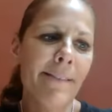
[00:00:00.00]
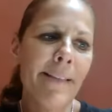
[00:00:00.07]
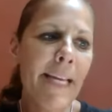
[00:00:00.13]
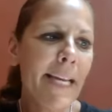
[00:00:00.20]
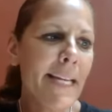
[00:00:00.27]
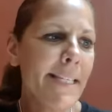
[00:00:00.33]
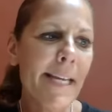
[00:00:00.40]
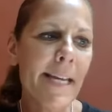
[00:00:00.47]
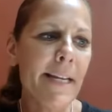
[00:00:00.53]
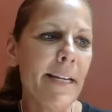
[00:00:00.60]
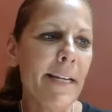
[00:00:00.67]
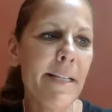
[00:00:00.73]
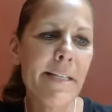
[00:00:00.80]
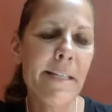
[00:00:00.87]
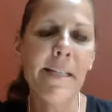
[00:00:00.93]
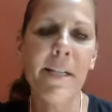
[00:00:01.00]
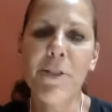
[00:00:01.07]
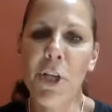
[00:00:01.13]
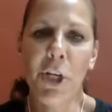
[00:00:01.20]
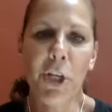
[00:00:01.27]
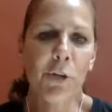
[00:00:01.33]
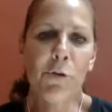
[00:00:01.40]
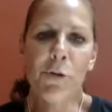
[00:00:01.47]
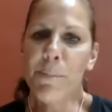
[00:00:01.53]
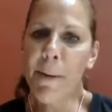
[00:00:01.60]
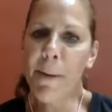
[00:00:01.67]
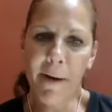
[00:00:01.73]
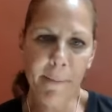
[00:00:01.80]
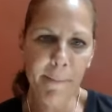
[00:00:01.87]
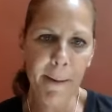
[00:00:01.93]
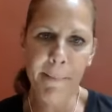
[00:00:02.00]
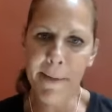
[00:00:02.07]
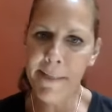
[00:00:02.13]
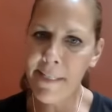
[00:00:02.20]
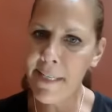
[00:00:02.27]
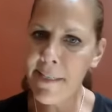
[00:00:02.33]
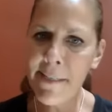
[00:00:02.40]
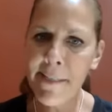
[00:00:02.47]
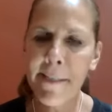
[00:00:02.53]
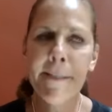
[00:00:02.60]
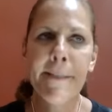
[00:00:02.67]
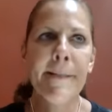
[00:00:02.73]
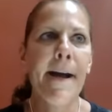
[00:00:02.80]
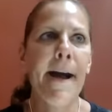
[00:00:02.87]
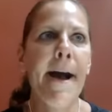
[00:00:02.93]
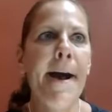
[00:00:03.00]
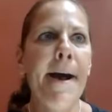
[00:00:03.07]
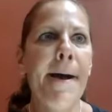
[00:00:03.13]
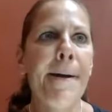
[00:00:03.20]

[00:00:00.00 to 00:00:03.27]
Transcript: like I said, it is such a huge part of my business. Of course.